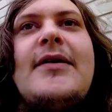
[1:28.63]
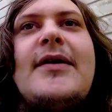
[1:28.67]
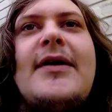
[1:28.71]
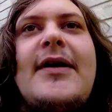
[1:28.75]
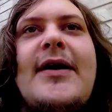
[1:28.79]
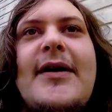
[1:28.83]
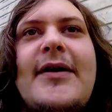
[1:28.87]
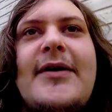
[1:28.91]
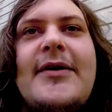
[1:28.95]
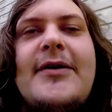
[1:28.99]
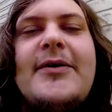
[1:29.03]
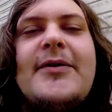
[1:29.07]

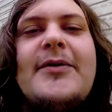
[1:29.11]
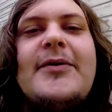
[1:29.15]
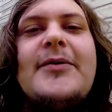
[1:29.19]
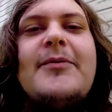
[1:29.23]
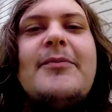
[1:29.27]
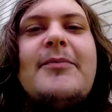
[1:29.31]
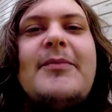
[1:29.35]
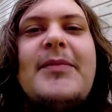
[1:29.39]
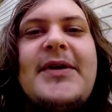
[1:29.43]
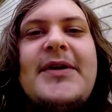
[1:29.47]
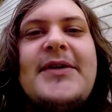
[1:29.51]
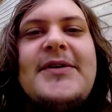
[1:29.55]
I don't know,
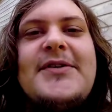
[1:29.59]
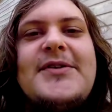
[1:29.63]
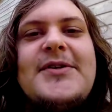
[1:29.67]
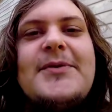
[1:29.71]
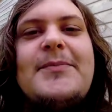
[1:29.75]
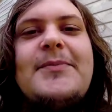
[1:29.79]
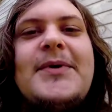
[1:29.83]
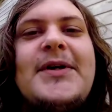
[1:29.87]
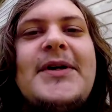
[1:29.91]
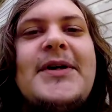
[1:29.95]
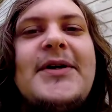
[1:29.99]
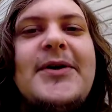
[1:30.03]
Ben
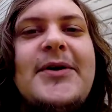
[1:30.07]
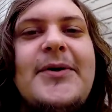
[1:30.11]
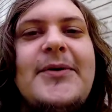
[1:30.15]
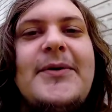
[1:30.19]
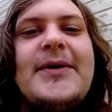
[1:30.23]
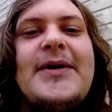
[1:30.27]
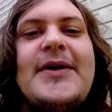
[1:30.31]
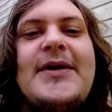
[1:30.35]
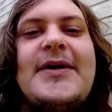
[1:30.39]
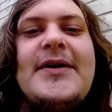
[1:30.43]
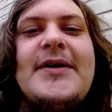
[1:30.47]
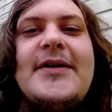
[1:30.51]

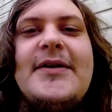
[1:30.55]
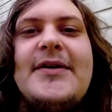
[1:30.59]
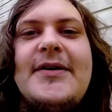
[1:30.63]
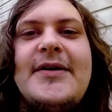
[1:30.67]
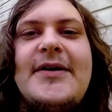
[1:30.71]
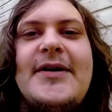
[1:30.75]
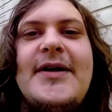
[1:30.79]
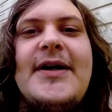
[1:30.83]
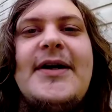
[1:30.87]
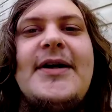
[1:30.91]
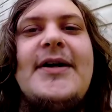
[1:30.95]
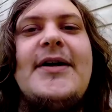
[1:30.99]
Shapiro-y
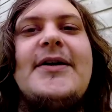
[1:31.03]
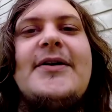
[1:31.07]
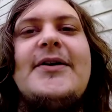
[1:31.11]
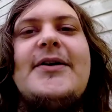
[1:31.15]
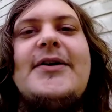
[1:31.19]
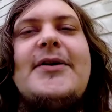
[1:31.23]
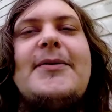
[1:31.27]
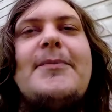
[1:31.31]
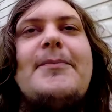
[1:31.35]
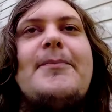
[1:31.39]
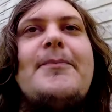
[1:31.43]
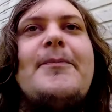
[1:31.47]

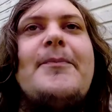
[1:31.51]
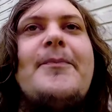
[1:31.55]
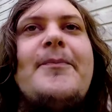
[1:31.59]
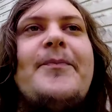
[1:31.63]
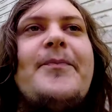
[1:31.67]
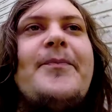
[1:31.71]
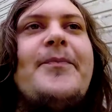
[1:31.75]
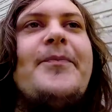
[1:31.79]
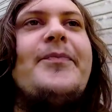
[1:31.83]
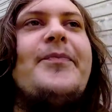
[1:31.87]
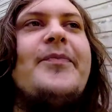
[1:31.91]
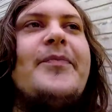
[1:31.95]
character
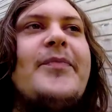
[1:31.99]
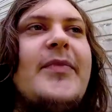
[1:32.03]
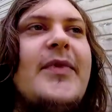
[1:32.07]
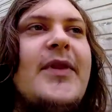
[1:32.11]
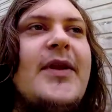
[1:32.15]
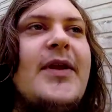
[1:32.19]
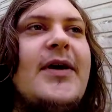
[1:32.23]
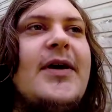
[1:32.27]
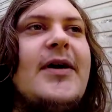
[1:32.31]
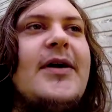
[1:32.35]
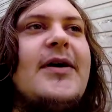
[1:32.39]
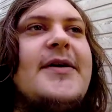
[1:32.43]

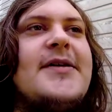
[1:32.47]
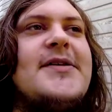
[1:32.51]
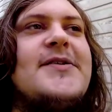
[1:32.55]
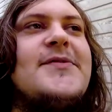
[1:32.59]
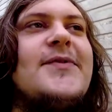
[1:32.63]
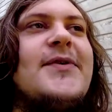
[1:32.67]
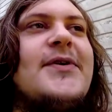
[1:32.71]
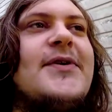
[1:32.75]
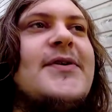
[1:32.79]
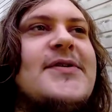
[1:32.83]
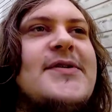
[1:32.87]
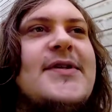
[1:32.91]
as
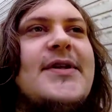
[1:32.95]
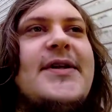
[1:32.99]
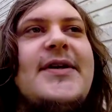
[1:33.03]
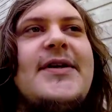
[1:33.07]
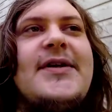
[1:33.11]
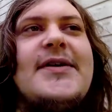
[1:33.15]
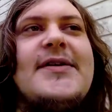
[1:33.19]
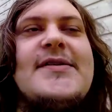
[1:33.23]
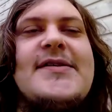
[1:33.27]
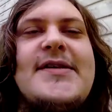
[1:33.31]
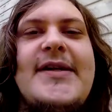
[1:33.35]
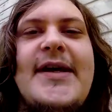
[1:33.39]
far as
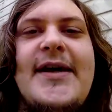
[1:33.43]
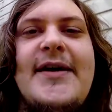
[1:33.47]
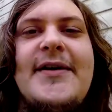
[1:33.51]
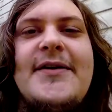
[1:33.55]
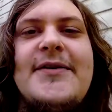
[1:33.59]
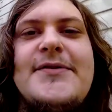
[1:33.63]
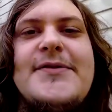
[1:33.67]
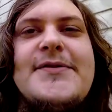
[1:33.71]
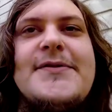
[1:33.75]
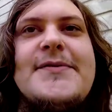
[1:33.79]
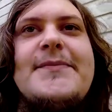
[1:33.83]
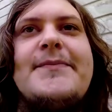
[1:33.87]
like
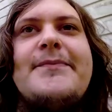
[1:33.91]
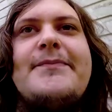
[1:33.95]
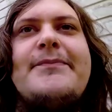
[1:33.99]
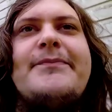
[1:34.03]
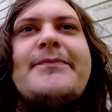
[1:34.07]
status.